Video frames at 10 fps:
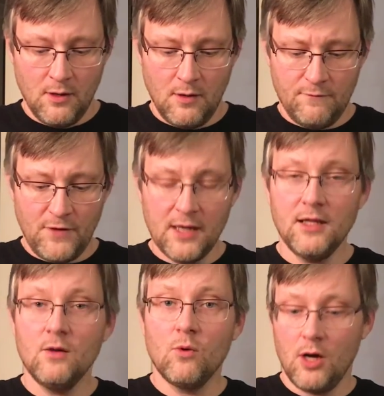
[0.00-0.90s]

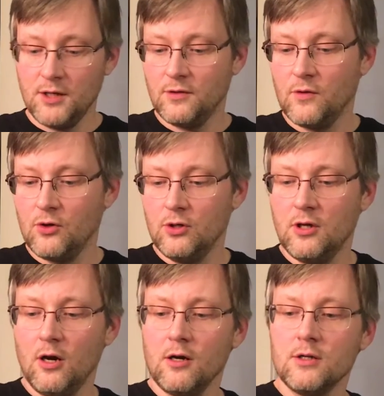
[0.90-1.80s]
Finally, we're on to the good
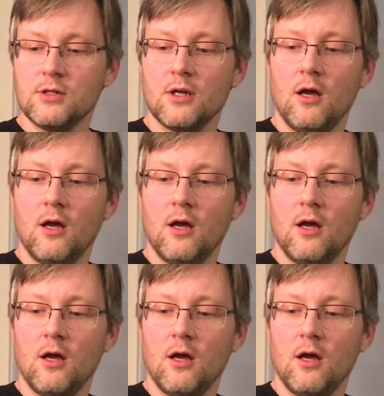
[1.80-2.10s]
cards.